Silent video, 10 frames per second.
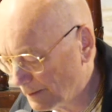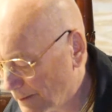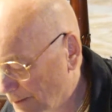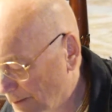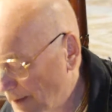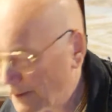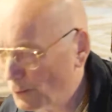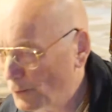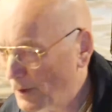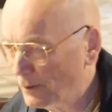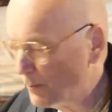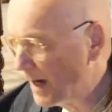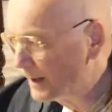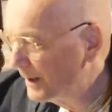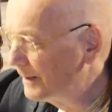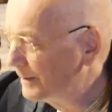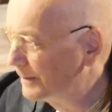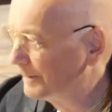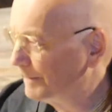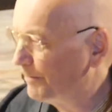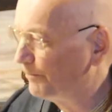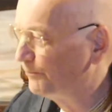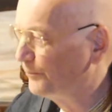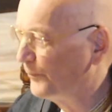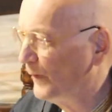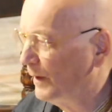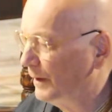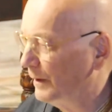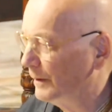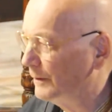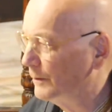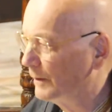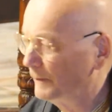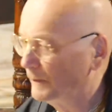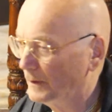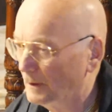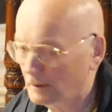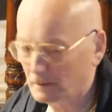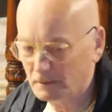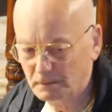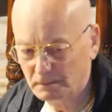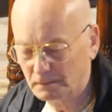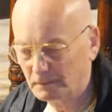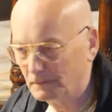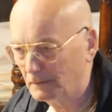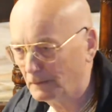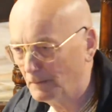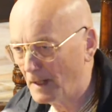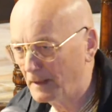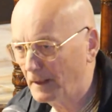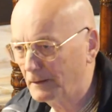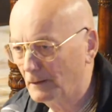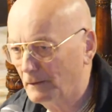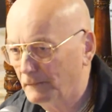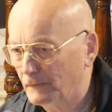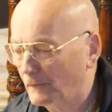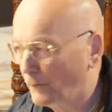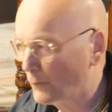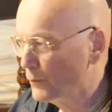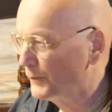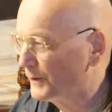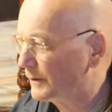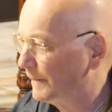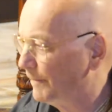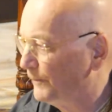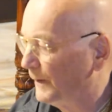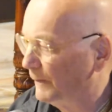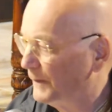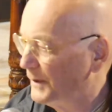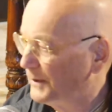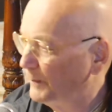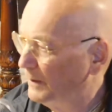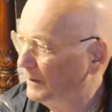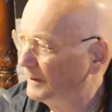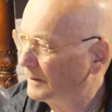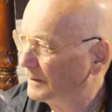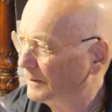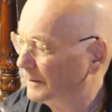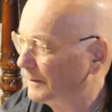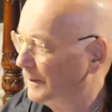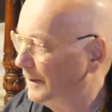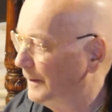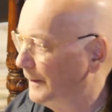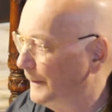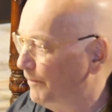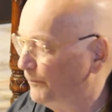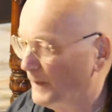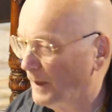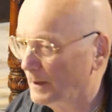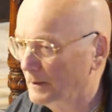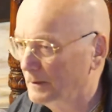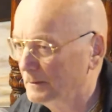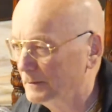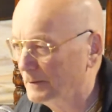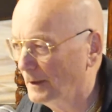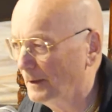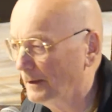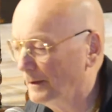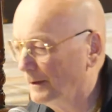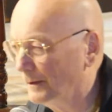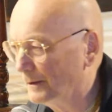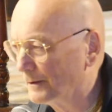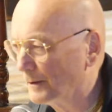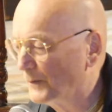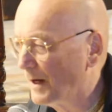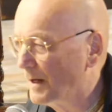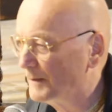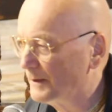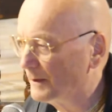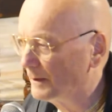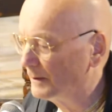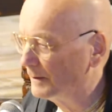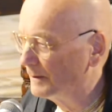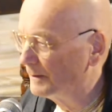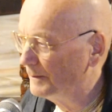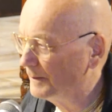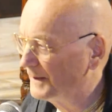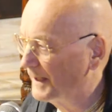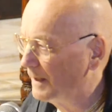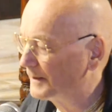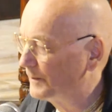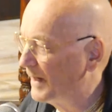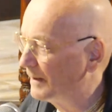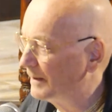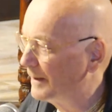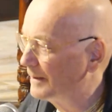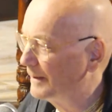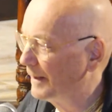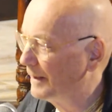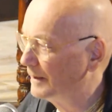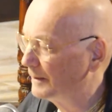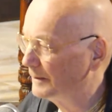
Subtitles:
it's like you go in the market, you have a market of fruits, vegetables, and sometimes the salesmen, they sell